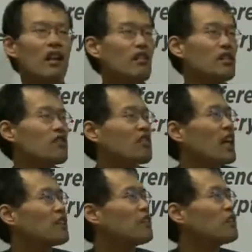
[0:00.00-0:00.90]
we would
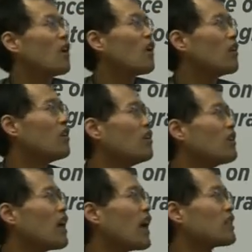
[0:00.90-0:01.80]
like to know
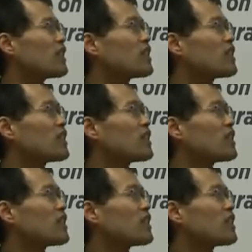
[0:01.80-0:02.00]
as